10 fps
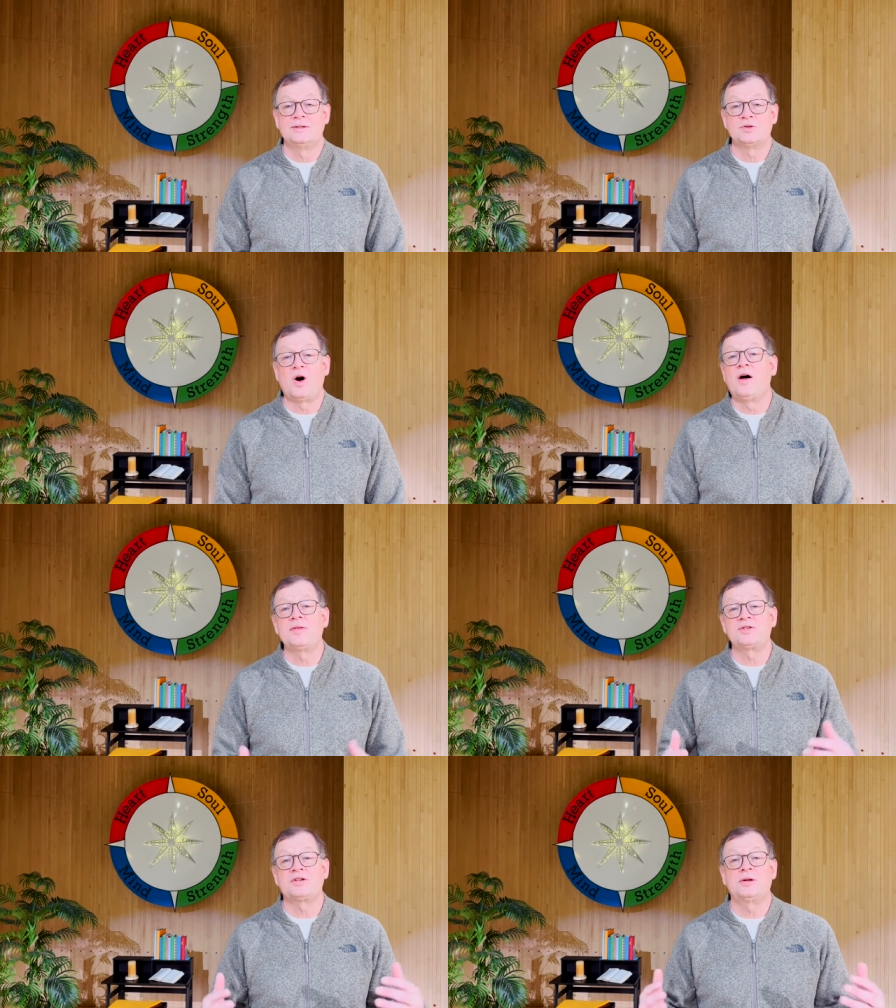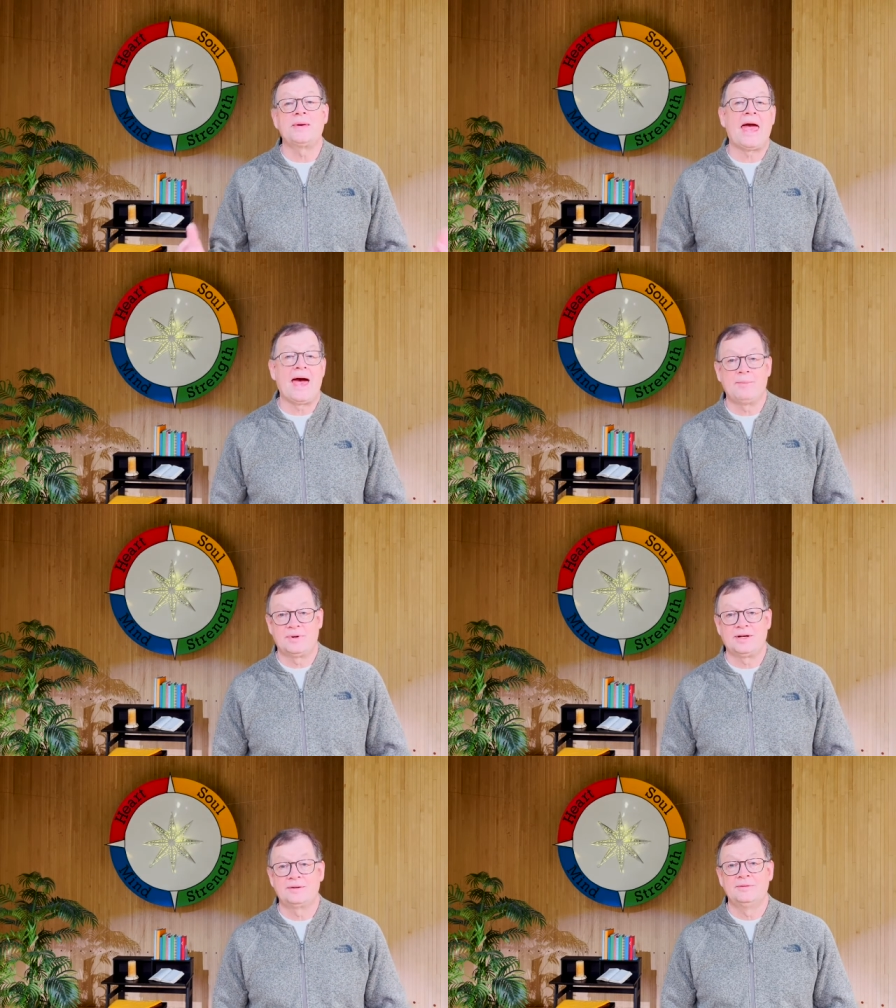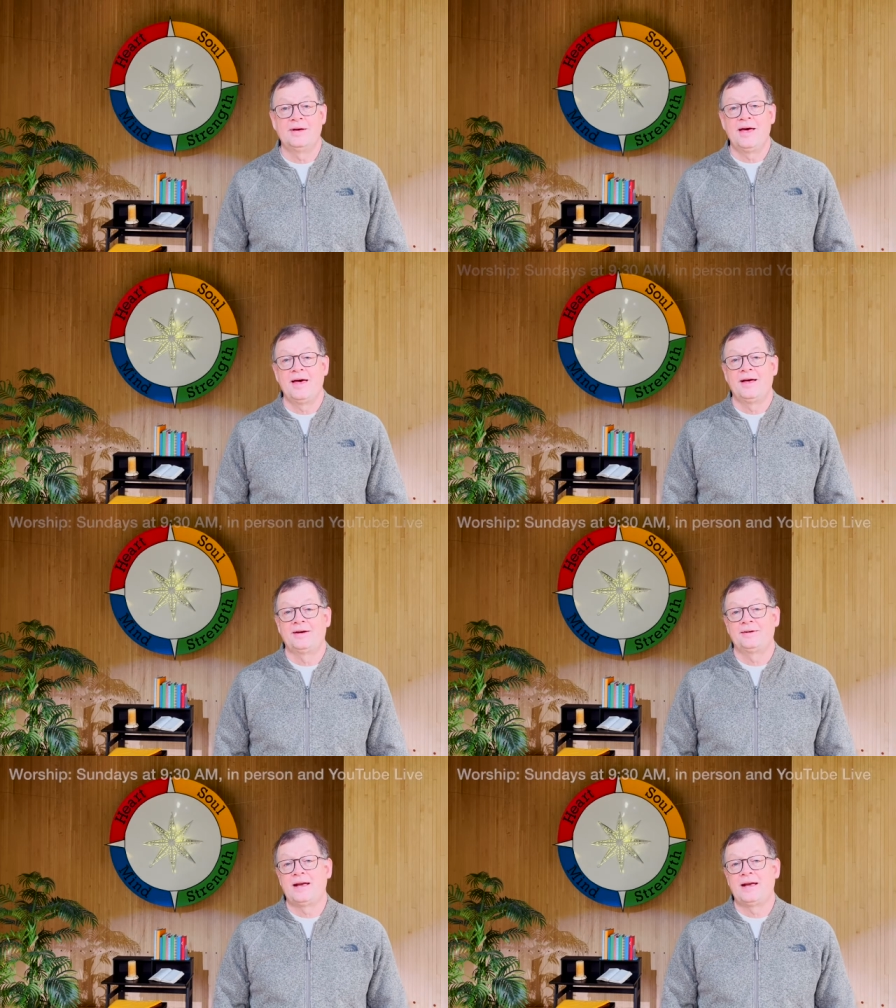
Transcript: So all this is going to be happening.